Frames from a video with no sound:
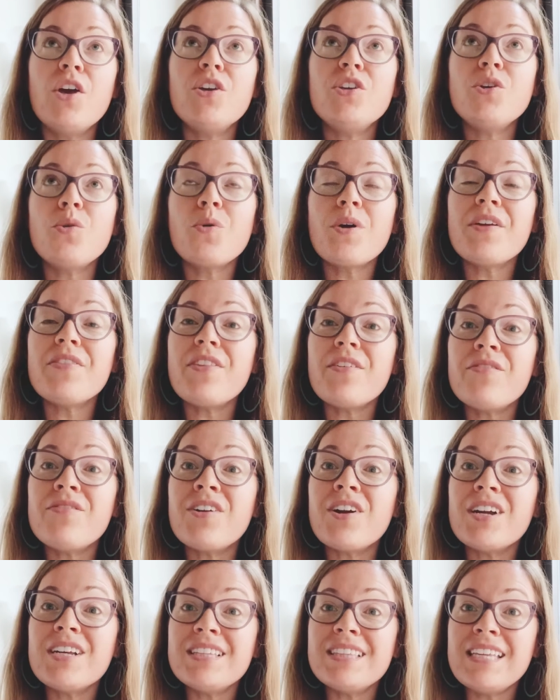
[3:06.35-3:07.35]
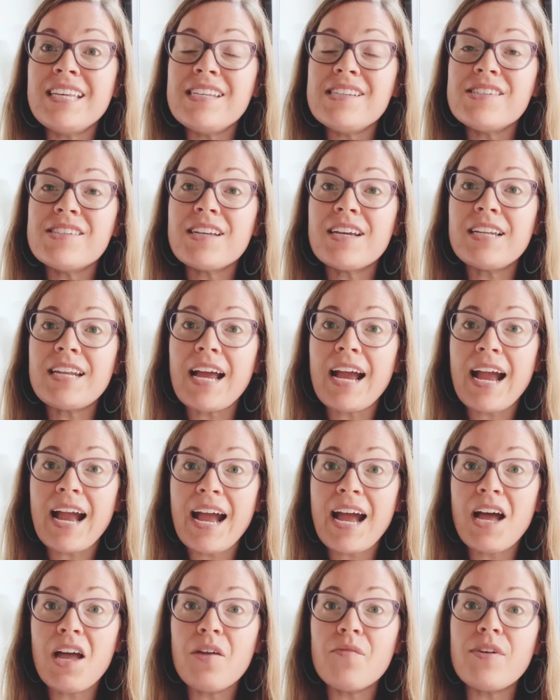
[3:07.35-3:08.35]
you're at the very least going to
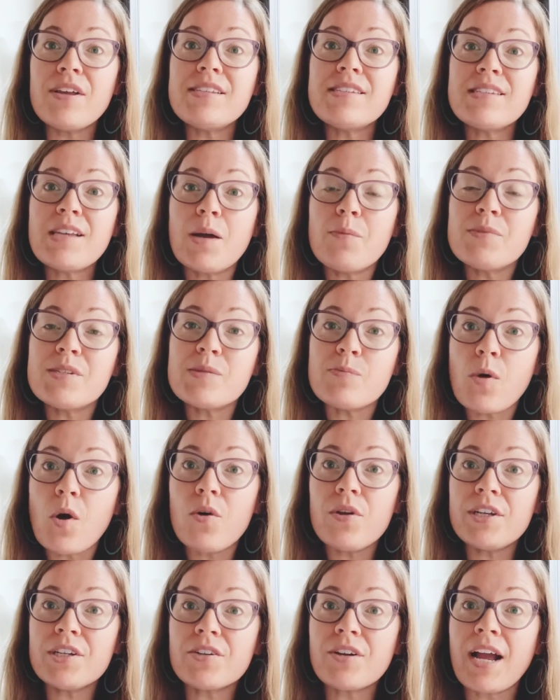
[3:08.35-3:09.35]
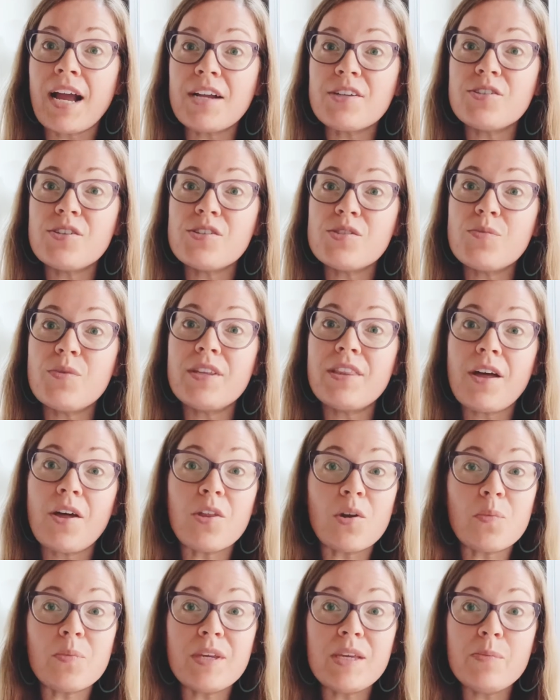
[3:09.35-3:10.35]
have some small interactions with
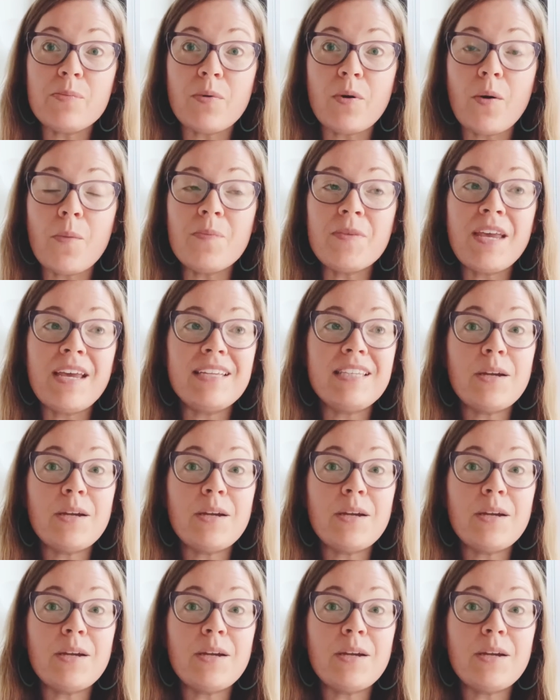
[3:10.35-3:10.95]
other people.